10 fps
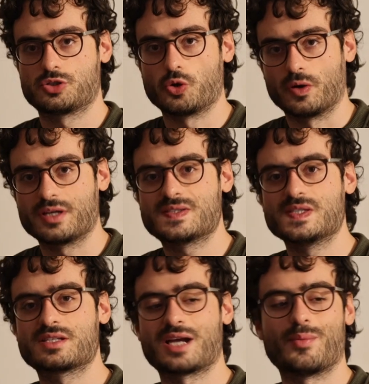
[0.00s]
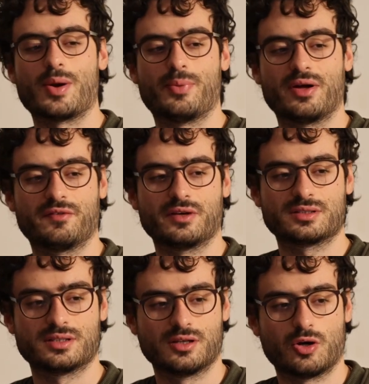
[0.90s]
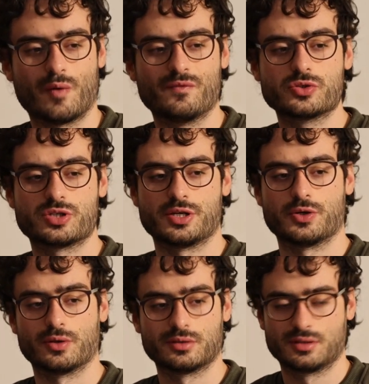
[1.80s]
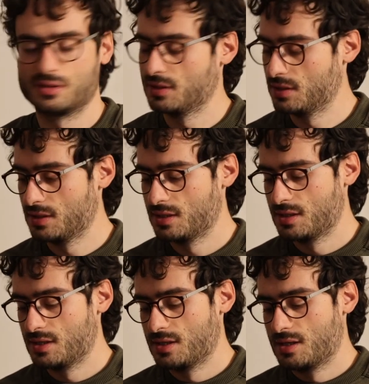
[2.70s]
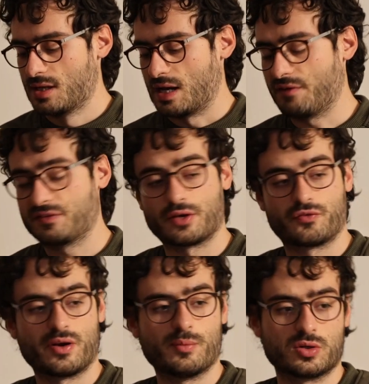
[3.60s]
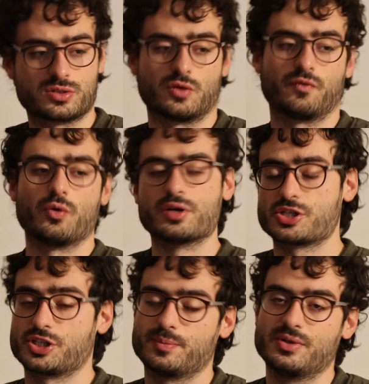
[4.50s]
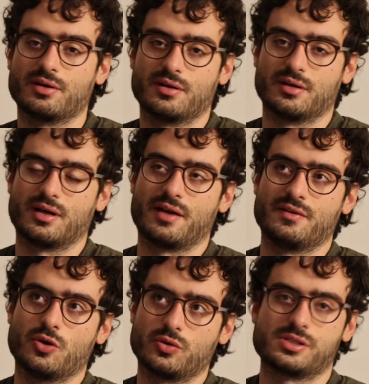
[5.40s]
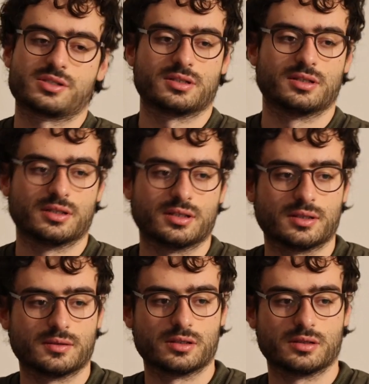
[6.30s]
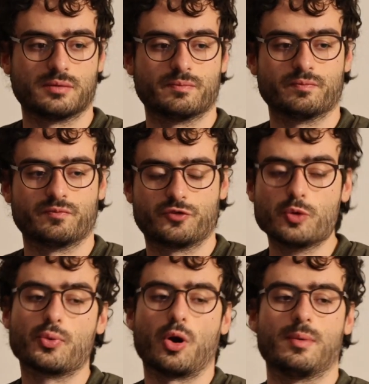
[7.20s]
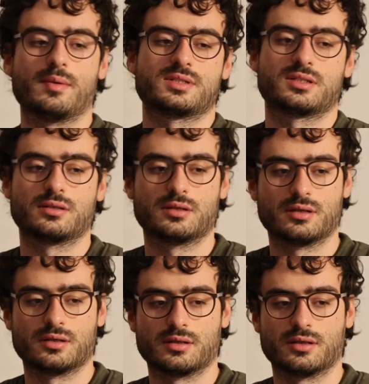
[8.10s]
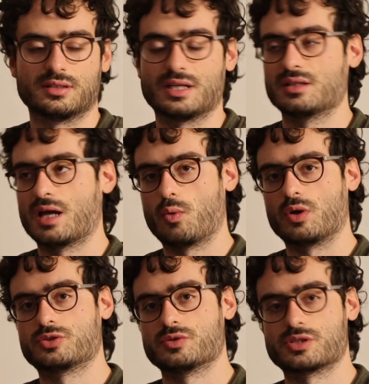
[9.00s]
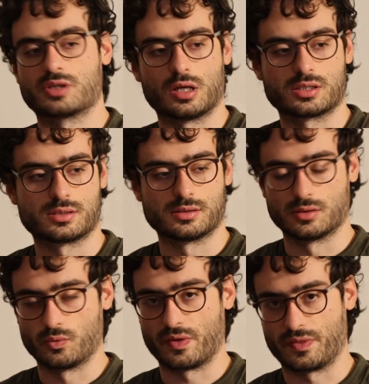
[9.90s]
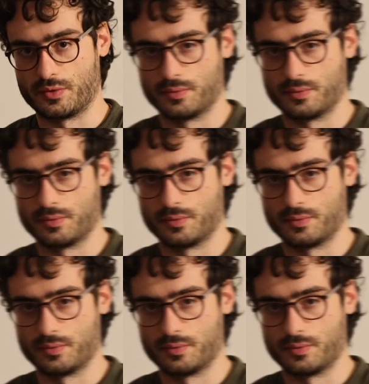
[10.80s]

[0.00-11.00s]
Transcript: So is this camera perfect? Obviously not. After 3 months of ownership, I noticed few problems that I want to discuss with